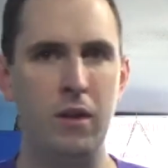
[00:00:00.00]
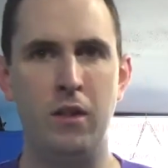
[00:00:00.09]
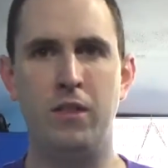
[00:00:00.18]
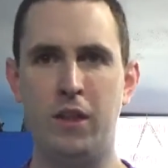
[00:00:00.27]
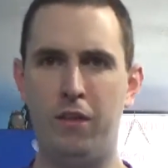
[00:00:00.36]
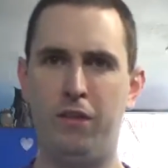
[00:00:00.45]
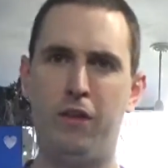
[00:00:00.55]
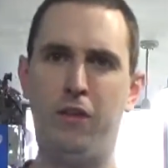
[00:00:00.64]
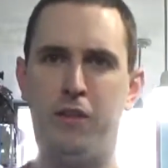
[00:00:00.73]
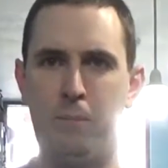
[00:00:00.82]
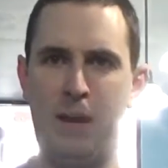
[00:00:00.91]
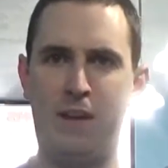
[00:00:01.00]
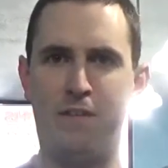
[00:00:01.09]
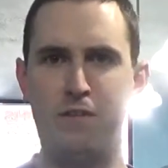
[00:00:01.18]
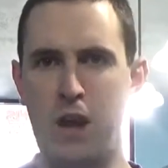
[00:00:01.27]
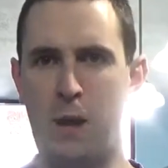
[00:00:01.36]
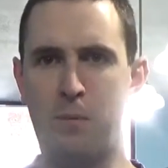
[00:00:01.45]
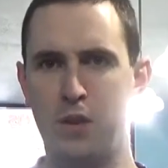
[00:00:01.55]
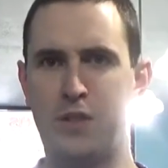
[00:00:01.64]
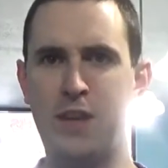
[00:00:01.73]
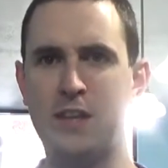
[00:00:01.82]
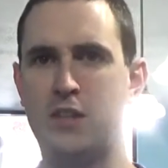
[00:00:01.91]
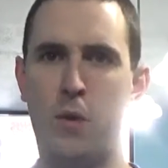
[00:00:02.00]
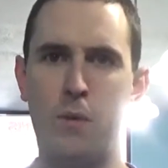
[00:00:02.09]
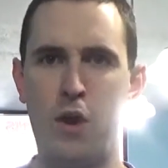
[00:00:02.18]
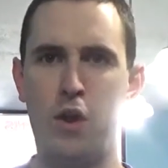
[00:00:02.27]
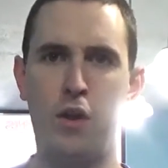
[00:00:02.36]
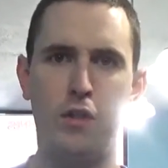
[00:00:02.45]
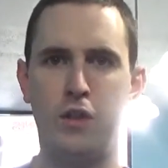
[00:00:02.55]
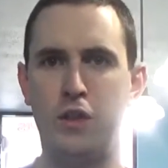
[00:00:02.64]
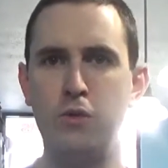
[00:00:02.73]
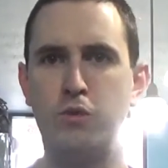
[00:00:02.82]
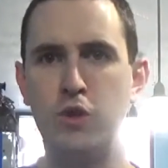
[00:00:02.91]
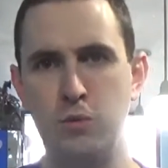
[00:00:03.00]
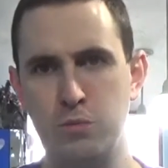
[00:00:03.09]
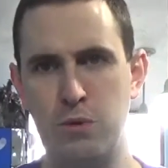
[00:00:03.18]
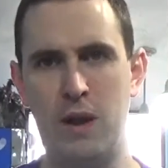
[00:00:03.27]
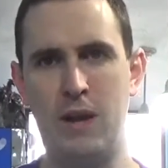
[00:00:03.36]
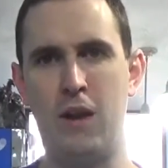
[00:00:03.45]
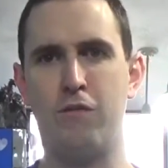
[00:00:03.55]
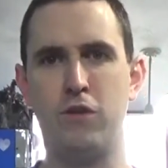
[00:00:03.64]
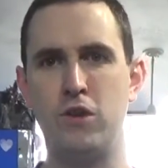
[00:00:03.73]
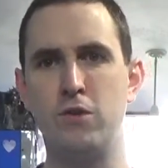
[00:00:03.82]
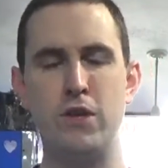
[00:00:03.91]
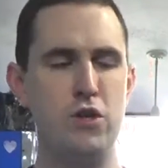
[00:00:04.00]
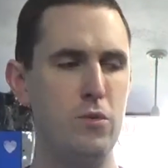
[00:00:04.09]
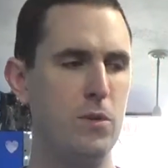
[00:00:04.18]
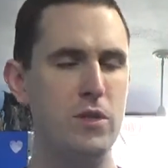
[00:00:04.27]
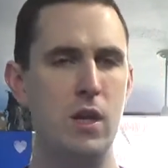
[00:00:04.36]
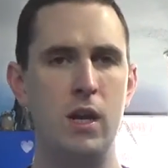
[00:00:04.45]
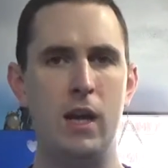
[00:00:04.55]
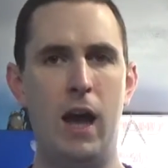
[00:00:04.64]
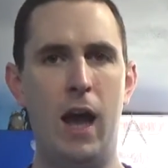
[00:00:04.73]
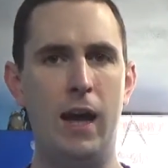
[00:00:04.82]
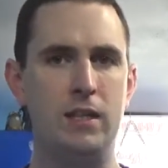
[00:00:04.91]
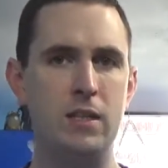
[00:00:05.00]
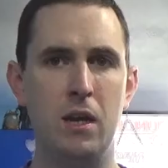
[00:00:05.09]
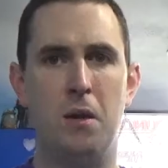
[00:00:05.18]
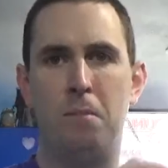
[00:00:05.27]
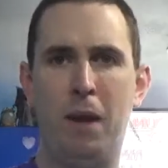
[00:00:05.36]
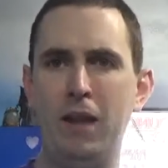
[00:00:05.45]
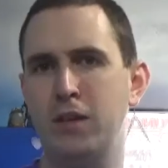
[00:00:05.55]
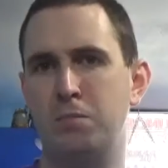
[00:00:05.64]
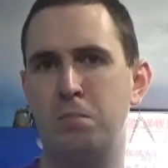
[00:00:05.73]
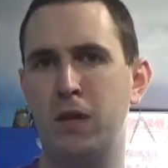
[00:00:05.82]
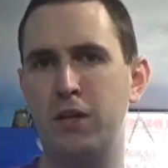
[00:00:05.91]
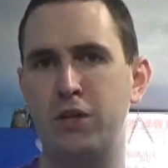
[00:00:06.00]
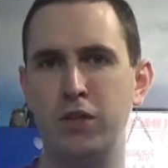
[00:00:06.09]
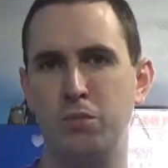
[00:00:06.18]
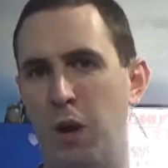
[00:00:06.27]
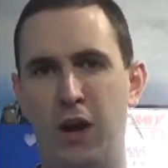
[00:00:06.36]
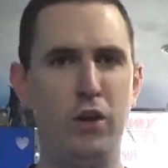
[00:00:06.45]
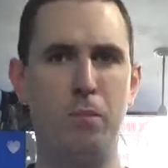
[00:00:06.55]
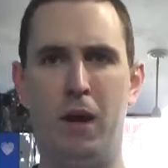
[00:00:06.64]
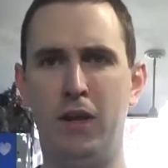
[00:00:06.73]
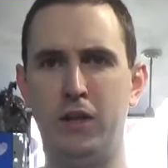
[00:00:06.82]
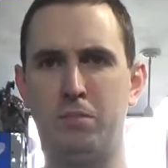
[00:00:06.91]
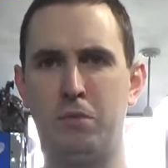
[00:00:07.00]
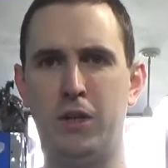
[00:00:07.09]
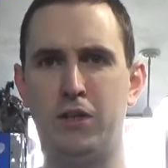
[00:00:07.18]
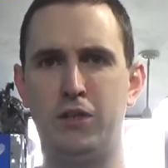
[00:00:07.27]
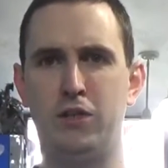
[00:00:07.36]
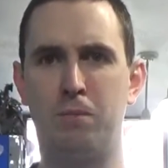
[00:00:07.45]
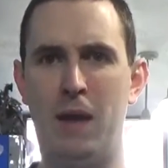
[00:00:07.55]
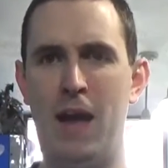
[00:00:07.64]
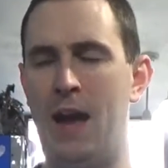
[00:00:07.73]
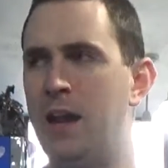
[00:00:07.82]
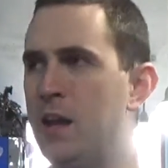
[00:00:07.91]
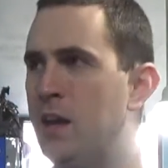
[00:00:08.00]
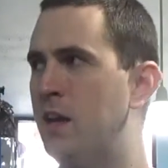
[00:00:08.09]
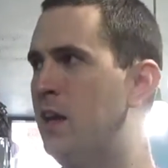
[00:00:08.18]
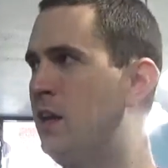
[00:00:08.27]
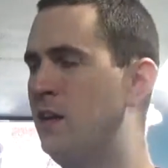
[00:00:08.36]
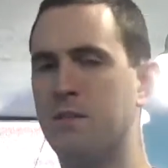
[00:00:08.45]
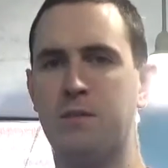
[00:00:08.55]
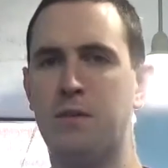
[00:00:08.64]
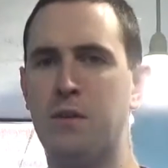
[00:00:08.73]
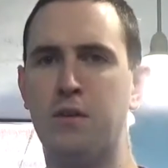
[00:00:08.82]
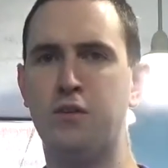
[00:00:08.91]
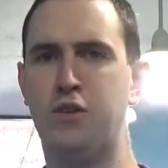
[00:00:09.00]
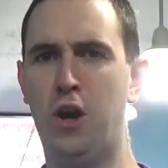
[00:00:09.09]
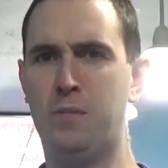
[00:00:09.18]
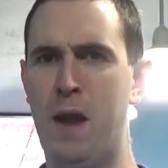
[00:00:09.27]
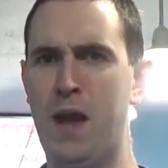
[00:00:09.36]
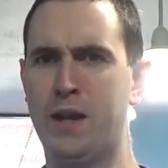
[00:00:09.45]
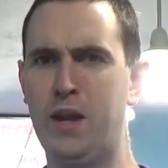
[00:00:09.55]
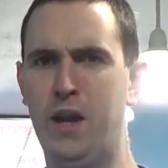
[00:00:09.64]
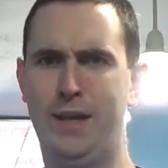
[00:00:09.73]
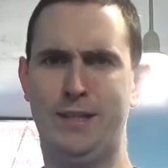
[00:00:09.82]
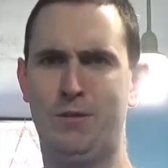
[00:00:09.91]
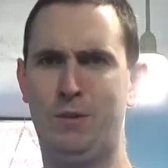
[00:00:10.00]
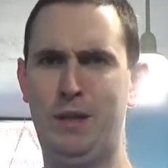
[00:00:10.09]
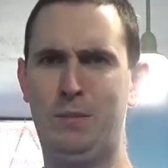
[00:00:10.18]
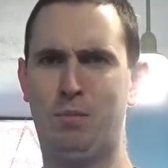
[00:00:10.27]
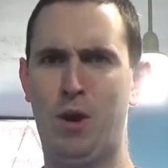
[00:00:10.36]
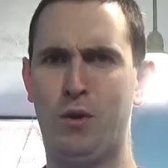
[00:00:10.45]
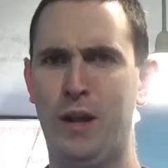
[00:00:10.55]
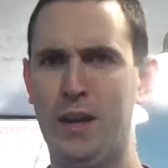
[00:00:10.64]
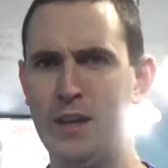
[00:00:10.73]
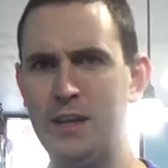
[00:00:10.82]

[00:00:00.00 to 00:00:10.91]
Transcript: the big couple of things going on the YouTubes right now for Yugi-tubers. It's banless predictions. Why your banless predictions are bad. Dogmatica, is it really broken?